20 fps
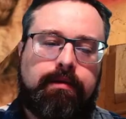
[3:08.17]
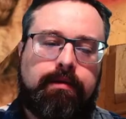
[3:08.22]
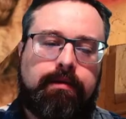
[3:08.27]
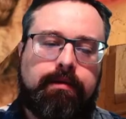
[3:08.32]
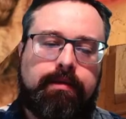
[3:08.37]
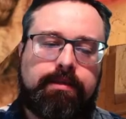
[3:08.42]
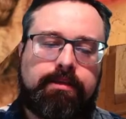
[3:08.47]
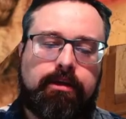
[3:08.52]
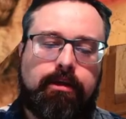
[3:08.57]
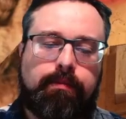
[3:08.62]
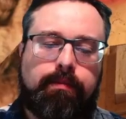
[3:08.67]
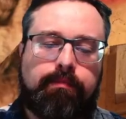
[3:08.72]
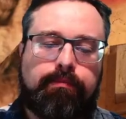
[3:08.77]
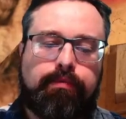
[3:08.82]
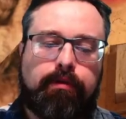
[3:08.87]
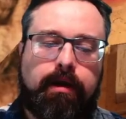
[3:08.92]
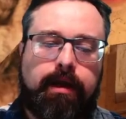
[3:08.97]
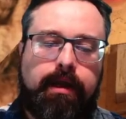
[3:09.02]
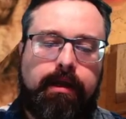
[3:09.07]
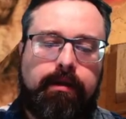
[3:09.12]
Let's hope and
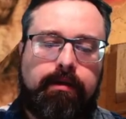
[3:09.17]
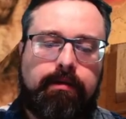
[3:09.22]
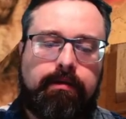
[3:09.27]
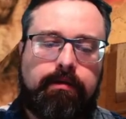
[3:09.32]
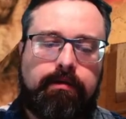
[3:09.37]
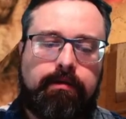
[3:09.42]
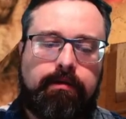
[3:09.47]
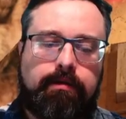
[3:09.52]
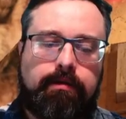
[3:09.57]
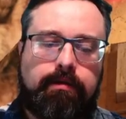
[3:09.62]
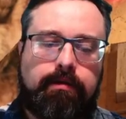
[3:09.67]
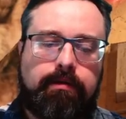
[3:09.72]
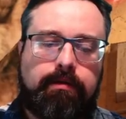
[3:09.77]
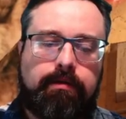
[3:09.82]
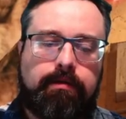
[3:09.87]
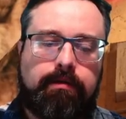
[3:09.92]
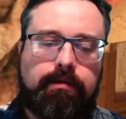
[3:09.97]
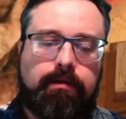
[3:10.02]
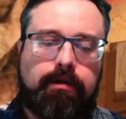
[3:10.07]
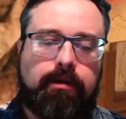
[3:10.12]
pray.
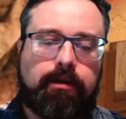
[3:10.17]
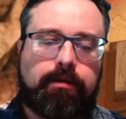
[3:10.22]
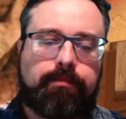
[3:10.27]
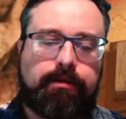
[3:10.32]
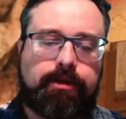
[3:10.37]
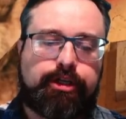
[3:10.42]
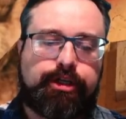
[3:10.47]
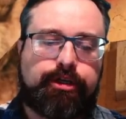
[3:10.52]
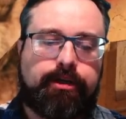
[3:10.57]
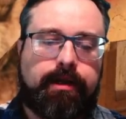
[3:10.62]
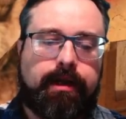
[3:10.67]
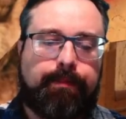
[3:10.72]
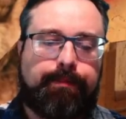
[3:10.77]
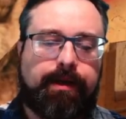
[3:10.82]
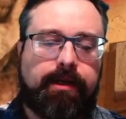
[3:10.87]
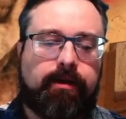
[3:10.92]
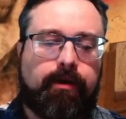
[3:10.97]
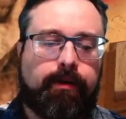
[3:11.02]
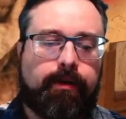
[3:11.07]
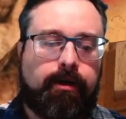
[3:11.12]
Ultimates should not
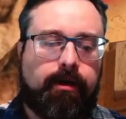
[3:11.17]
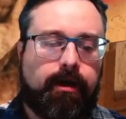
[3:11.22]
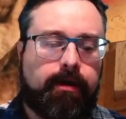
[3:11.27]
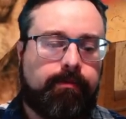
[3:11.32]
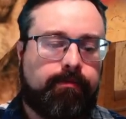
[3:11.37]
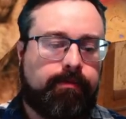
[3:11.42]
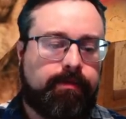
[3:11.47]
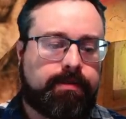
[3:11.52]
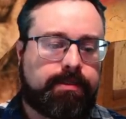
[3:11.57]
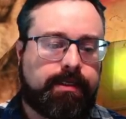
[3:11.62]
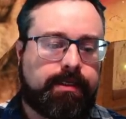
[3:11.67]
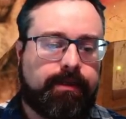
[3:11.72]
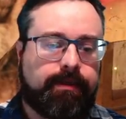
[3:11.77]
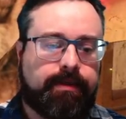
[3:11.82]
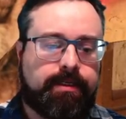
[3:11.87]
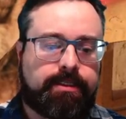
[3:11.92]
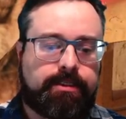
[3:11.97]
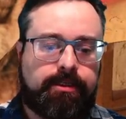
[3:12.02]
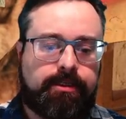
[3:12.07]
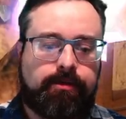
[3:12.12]
be going on. See at
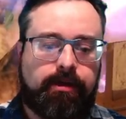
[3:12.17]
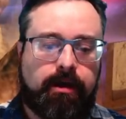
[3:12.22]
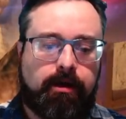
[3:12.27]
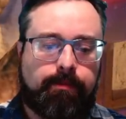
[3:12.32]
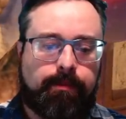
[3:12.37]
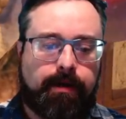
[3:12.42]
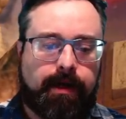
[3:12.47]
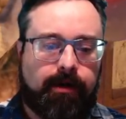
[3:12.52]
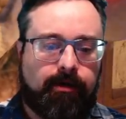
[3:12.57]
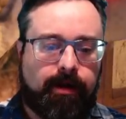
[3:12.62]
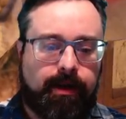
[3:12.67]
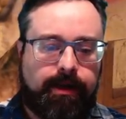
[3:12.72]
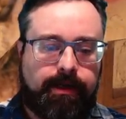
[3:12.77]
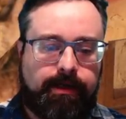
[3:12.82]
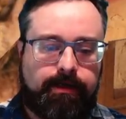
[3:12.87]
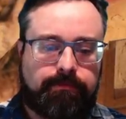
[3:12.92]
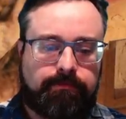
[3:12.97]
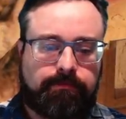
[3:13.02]
least 2 go by, right?